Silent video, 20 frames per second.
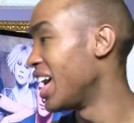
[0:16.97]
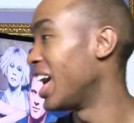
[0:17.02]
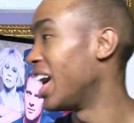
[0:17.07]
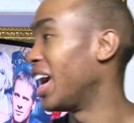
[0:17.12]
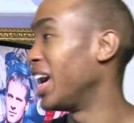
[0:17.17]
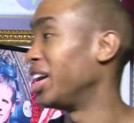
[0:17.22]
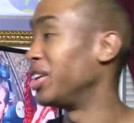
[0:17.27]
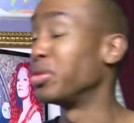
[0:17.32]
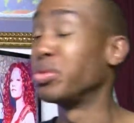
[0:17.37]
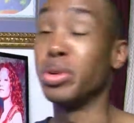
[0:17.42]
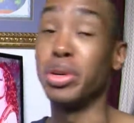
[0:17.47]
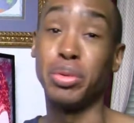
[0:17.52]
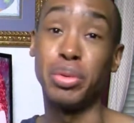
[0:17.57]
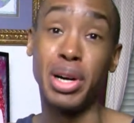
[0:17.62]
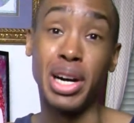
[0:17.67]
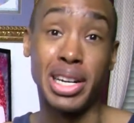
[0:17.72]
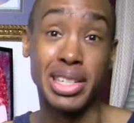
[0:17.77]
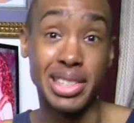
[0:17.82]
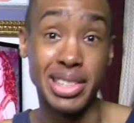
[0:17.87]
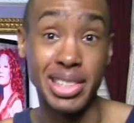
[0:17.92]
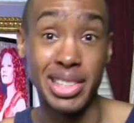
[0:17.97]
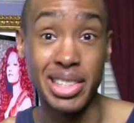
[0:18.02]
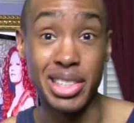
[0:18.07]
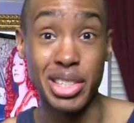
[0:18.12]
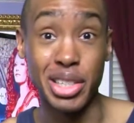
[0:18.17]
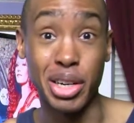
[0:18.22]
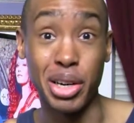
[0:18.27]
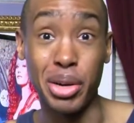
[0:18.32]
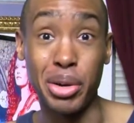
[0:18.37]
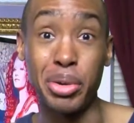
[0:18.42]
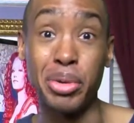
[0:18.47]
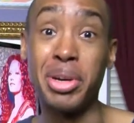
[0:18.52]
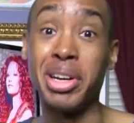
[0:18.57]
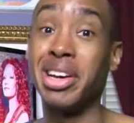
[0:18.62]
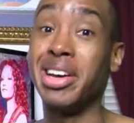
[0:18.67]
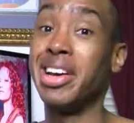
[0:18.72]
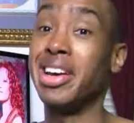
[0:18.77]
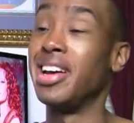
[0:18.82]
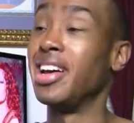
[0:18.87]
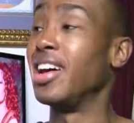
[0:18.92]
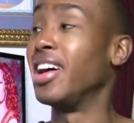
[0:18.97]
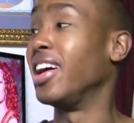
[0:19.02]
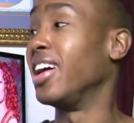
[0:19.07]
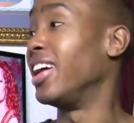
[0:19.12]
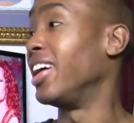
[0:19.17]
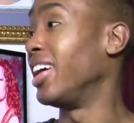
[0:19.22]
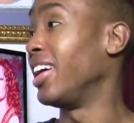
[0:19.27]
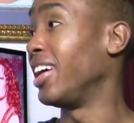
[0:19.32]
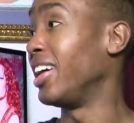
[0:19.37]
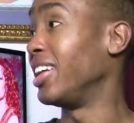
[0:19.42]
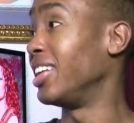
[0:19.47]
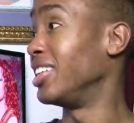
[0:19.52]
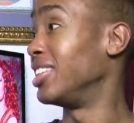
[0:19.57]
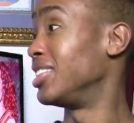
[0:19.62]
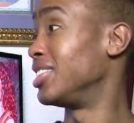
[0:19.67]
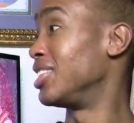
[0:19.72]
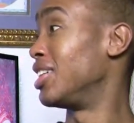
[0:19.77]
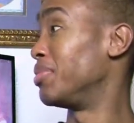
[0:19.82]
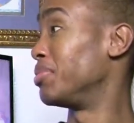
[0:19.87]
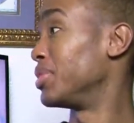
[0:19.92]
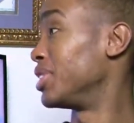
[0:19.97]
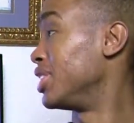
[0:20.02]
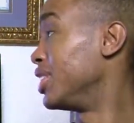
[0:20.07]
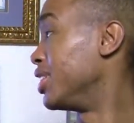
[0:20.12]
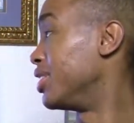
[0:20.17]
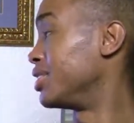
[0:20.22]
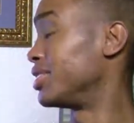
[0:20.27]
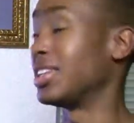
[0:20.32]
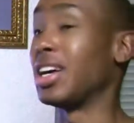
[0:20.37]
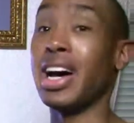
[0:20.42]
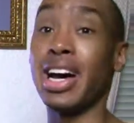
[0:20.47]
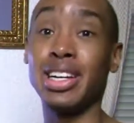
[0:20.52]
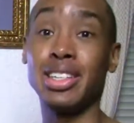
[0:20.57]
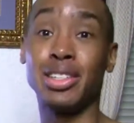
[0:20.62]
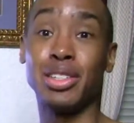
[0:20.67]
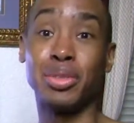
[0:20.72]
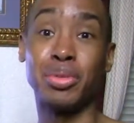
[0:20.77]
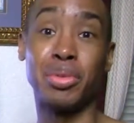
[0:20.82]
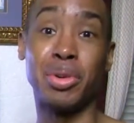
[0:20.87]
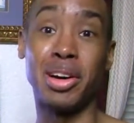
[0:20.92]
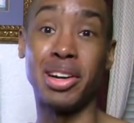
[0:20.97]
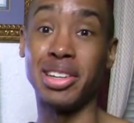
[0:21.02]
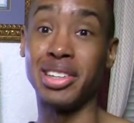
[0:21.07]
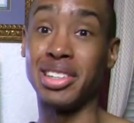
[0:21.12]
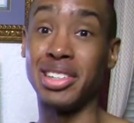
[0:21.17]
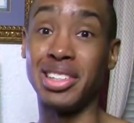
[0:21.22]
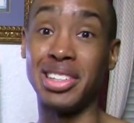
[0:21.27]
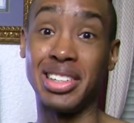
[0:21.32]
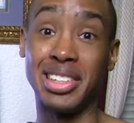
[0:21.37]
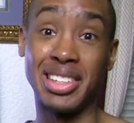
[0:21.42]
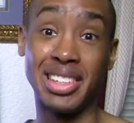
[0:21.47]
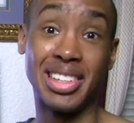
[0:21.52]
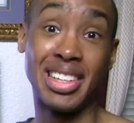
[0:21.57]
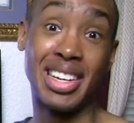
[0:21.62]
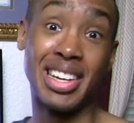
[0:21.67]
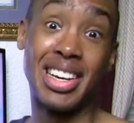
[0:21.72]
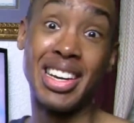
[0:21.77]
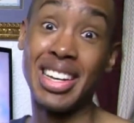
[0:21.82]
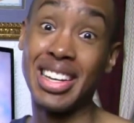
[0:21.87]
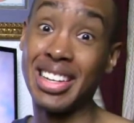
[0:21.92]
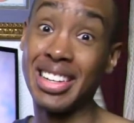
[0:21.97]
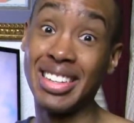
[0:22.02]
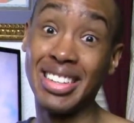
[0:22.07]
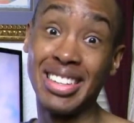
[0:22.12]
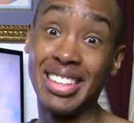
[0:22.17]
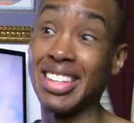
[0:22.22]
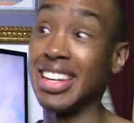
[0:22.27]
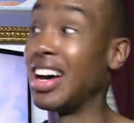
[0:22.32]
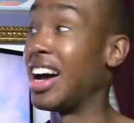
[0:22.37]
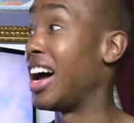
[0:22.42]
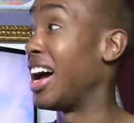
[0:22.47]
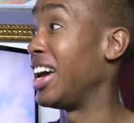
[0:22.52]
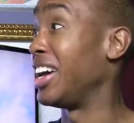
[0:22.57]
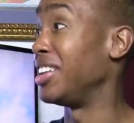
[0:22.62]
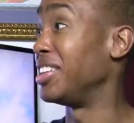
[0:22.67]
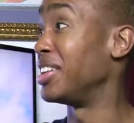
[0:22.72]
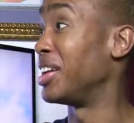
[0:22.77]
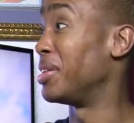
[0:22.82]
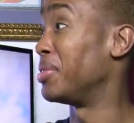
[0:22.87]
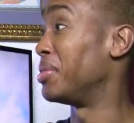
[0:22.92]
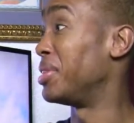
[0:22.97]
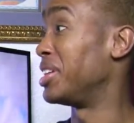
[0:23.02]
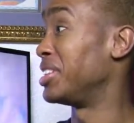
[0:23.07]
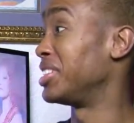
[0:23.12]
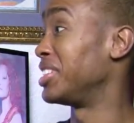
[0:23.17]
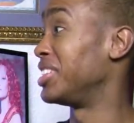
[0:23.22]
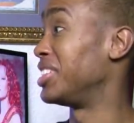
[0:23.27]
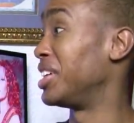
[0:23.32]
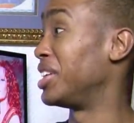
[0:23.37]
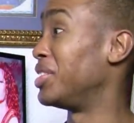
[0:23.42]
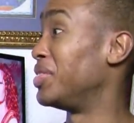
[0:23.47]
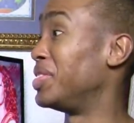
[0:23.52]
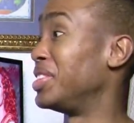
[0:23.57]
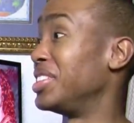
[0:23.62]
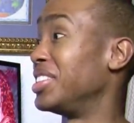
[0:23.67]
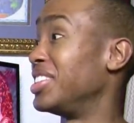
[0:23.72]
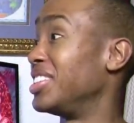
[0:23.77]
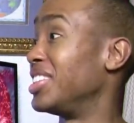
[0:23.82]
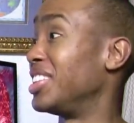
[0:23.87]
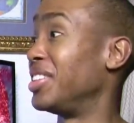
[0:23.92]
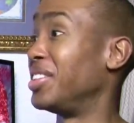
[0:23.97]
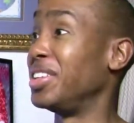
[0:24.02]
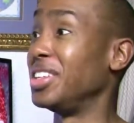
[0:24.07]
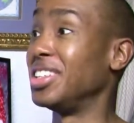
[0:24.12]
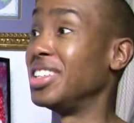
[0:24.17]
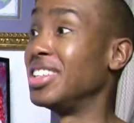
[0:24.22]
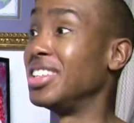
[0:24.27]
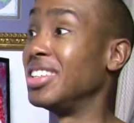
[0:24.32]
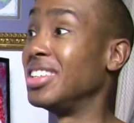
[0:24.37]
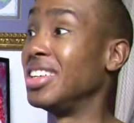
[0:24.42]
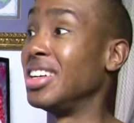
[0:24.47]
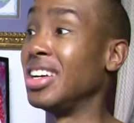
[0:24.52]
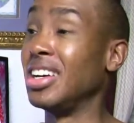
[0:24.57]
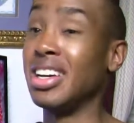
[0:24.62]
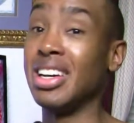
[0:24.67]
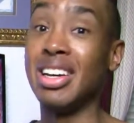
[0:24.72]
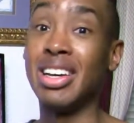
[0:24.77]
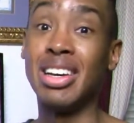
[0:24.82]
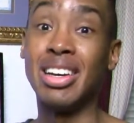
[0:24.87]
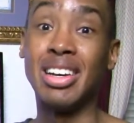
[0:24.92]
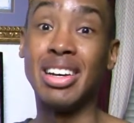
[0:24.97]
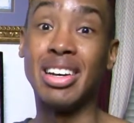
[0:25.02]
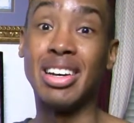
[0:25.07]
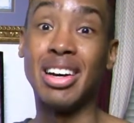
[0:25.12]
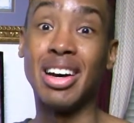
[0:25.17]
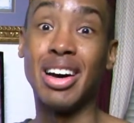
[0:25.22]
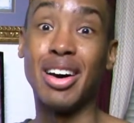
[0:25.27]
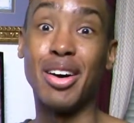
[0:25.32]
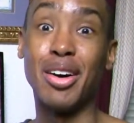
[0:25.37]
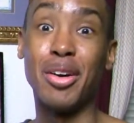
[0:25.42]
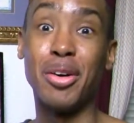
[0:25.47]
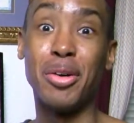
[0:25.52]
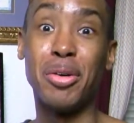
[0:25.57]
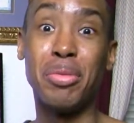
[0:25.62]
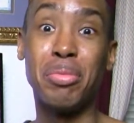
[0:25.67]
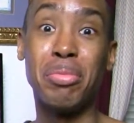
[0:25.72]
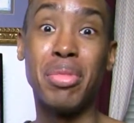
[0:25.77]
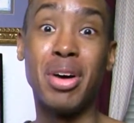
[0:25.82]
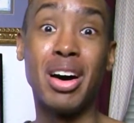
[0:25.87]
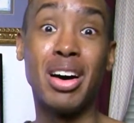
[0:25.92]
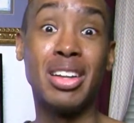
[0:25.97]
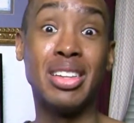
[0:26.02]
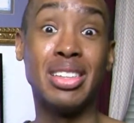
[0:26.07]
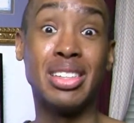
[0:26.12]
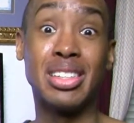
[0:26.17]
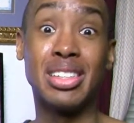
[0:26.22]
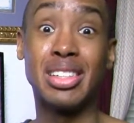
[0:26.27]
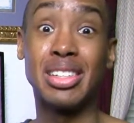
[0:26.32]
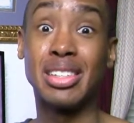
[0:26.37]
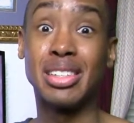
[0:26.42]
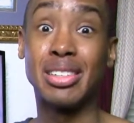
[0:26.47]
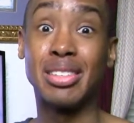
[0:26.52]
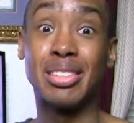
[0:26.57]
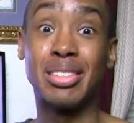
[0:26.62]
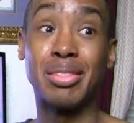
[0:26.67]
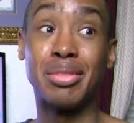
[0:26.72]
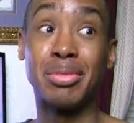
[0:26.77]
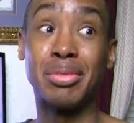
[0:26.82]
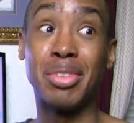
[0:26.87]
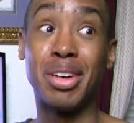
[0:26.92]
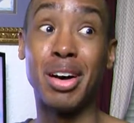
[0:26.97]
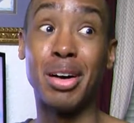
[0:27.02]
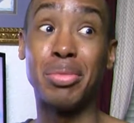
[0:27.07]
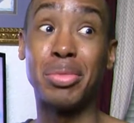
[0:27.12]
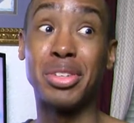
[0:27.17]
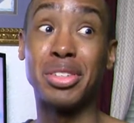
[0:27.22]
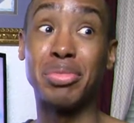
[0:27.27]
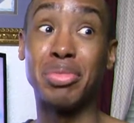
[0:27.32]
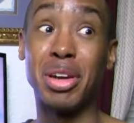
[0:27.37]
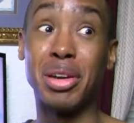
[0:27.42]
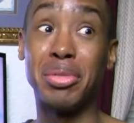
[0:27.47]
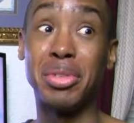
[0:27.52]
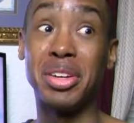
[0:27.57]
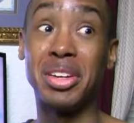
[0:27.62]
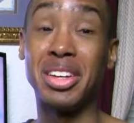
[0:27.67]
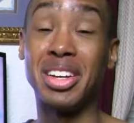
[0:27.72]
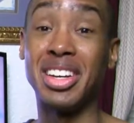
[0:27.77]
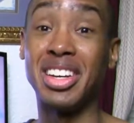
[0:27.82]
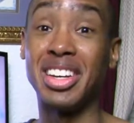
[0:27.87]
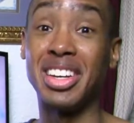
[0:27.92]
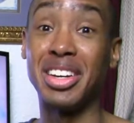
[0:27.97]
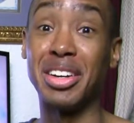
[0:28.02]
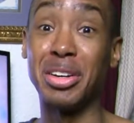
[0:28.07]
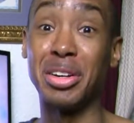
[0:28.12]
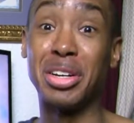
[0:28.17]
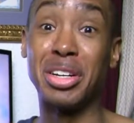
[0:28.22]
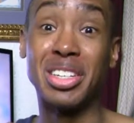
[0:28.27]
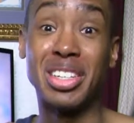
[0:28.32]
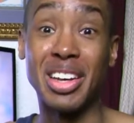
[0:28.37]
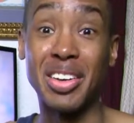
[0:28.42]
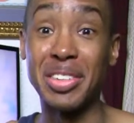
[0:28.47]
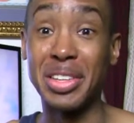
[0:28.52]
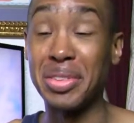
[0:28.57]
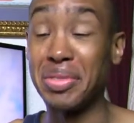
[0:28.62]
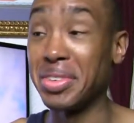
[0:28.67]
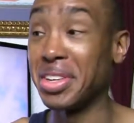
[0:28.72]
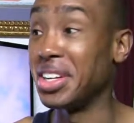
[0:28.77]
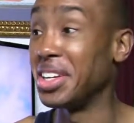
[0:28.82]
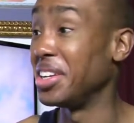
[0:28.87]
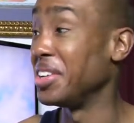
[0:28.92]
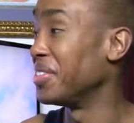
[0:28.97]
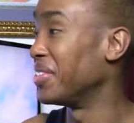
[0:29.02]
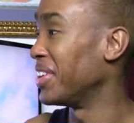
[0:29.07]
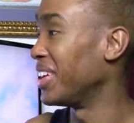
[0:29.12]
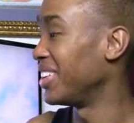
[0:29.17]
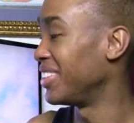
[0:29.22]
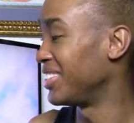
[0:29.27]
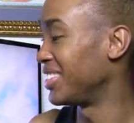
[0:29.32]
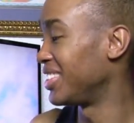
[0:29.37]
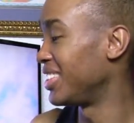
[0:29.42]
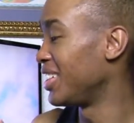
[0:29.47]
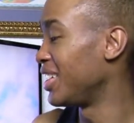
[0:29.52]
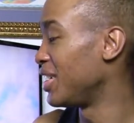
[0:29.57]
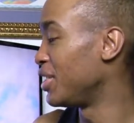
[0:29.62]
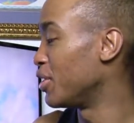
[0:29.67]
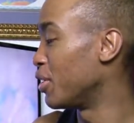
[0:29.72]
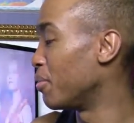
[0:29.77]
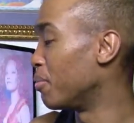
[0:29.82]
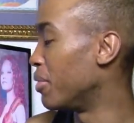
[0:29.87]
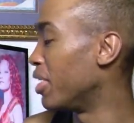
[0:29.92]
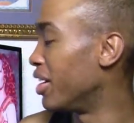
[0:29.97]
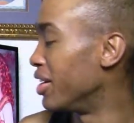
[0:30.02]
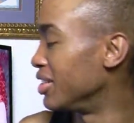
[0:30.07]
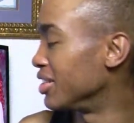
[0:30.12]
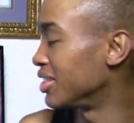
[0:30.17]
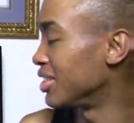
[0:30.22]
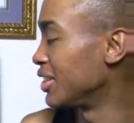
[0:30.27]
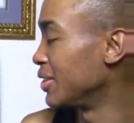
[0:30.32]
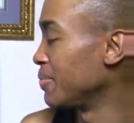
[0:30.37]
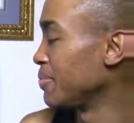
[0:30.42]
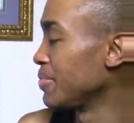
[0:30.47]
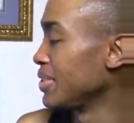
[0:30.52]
I had to quit watching this show. It is something else. I just wanted to. I had not watched a television series in months. Almost maybe a year or something. But, anyways, months.